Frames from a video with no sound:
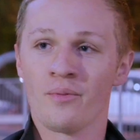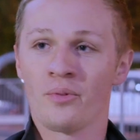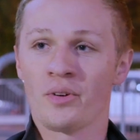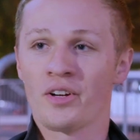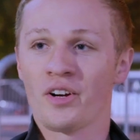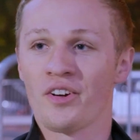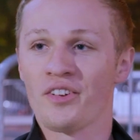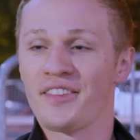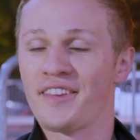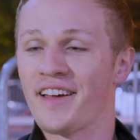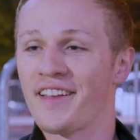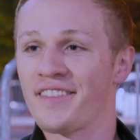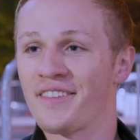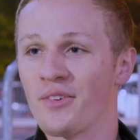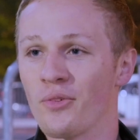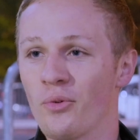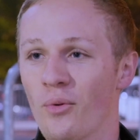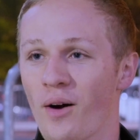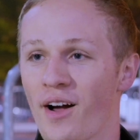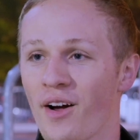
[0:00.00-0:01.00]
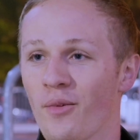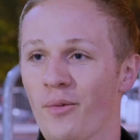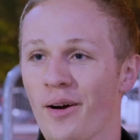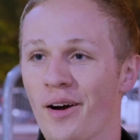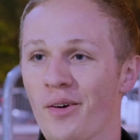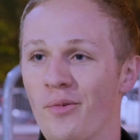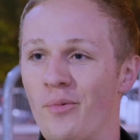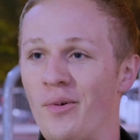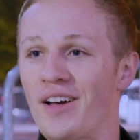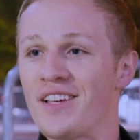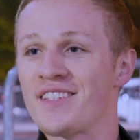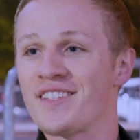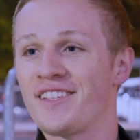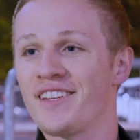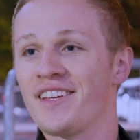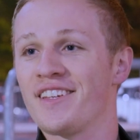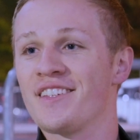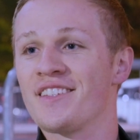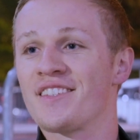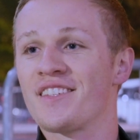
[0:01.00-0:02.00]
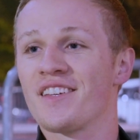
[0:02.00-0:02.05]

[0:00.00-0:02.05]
We called that the Wild Wild West days.